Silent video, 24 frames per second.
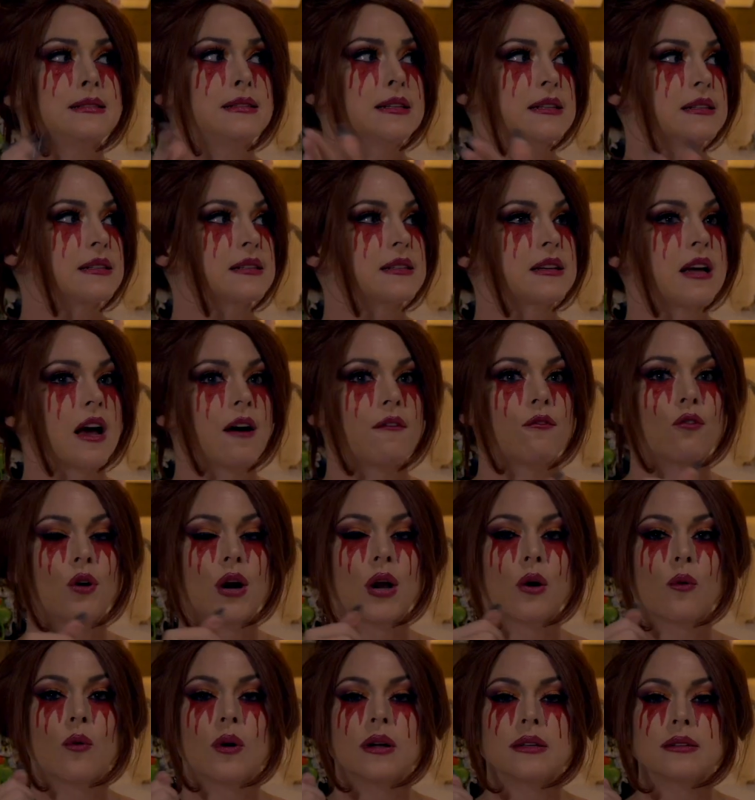
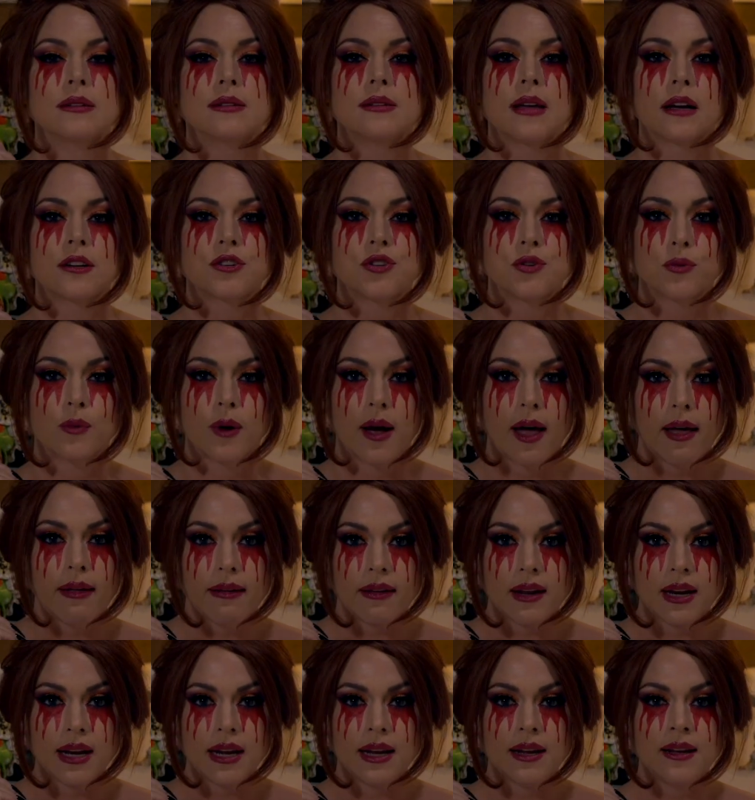discovering one's
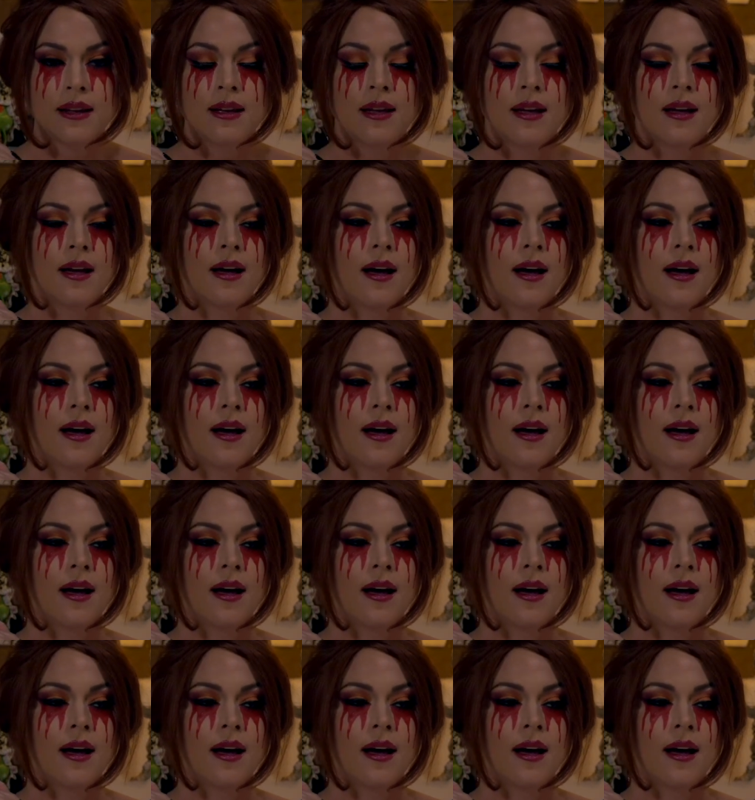sexuality,